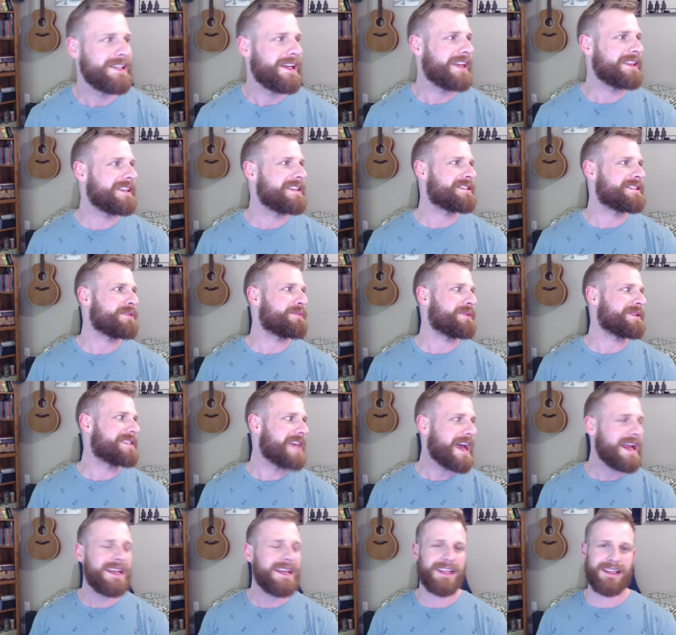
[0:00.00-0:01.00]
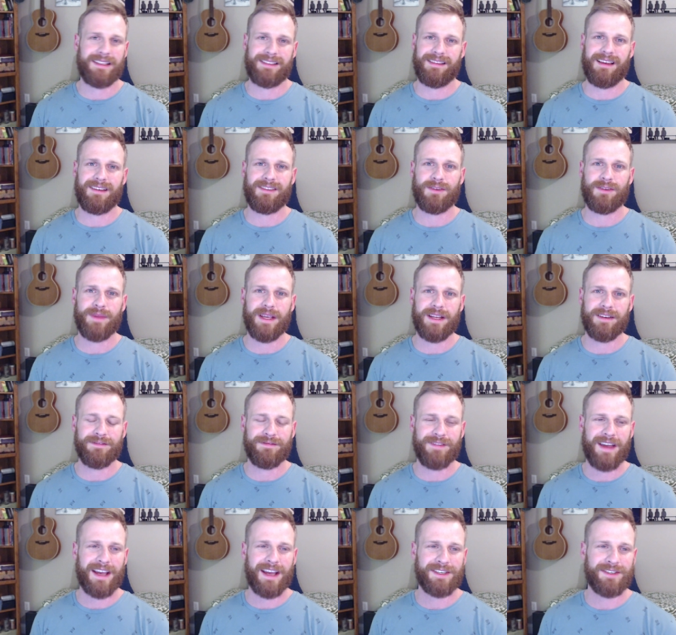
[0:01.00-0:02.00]
At least they're pretending it's not all
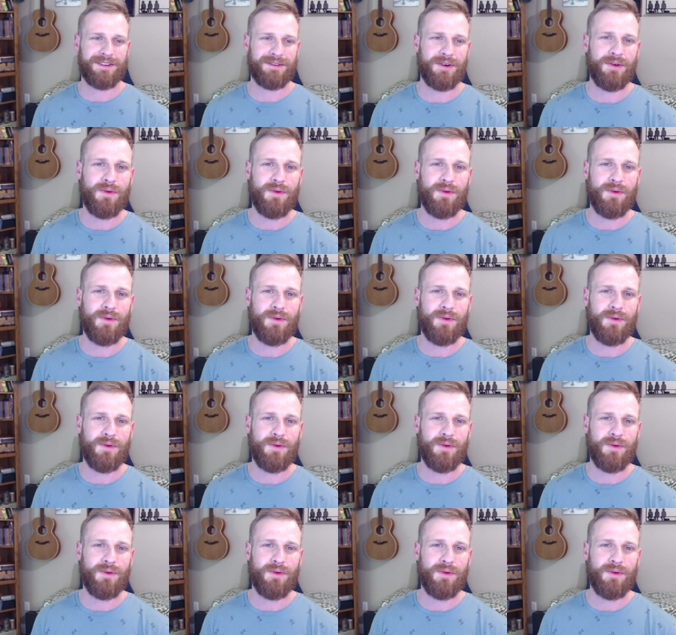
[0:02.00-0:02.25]
manufactured.